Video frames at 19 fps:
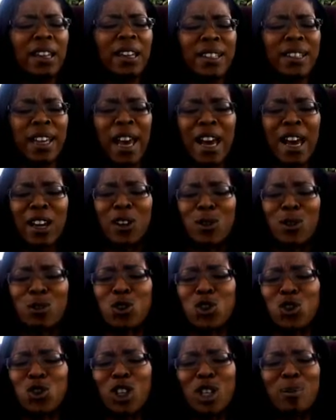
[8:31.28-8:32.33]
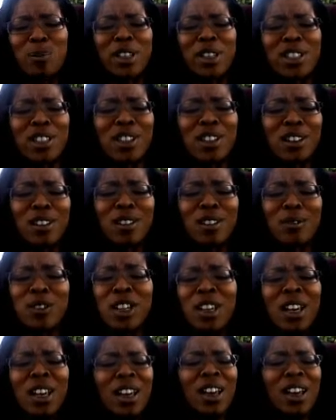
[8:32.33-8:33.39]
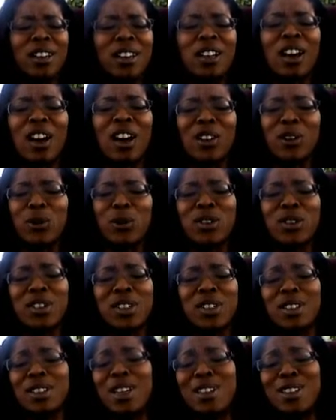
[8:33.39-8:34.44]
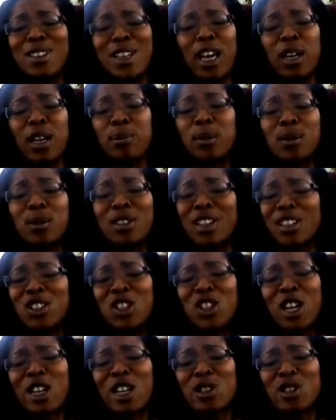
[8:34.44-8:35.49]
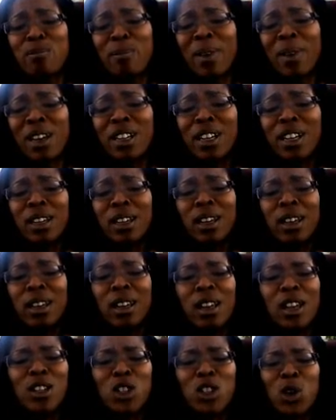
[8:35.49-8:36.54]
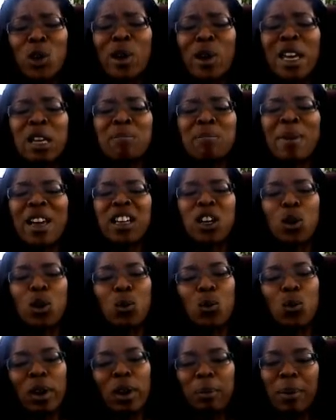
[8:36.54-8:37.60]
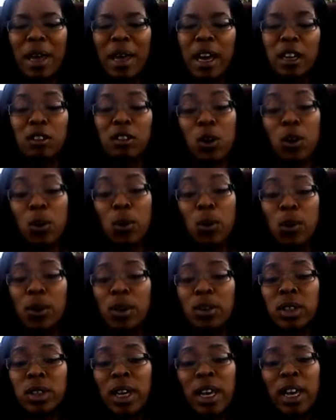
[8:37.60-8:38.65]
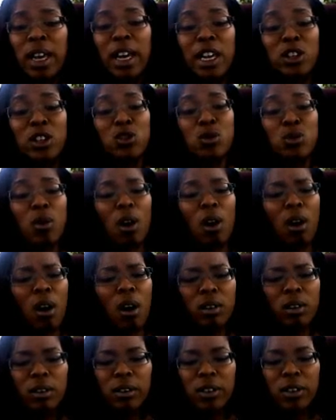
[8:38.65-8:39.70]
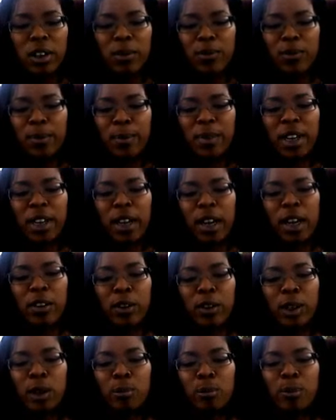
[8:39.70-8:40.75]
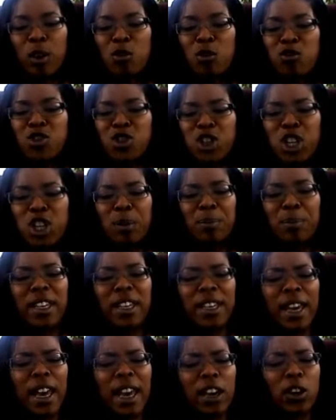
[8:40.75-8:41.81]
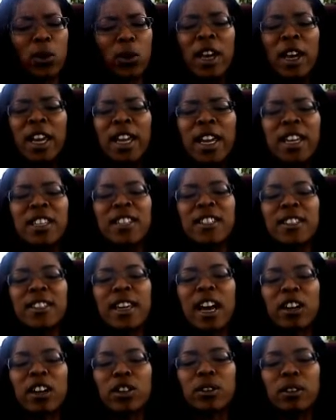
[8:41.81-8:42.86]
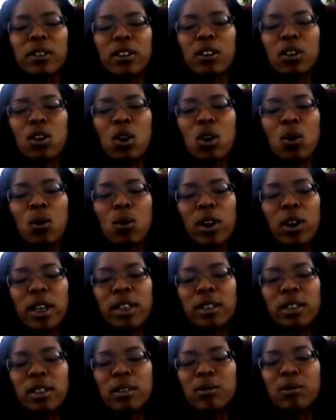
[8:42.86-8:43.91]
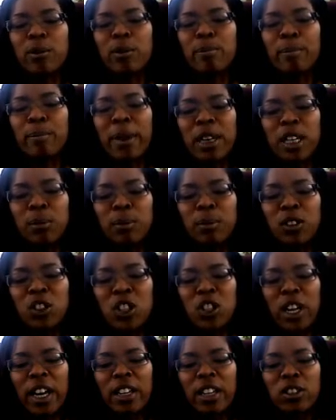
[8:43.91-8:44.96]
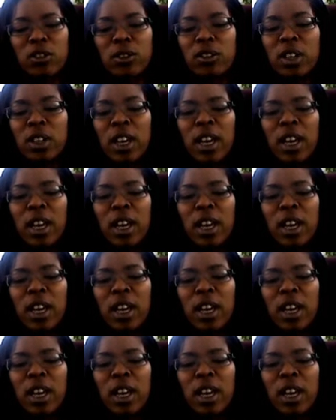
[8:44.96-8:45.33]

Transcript: cattle, sheep, and doves, and others sitting at tables exchanging money. So he made a whip out of cords and drew all of them from the area, both sheep and cattle. He scattered the coins of the money changers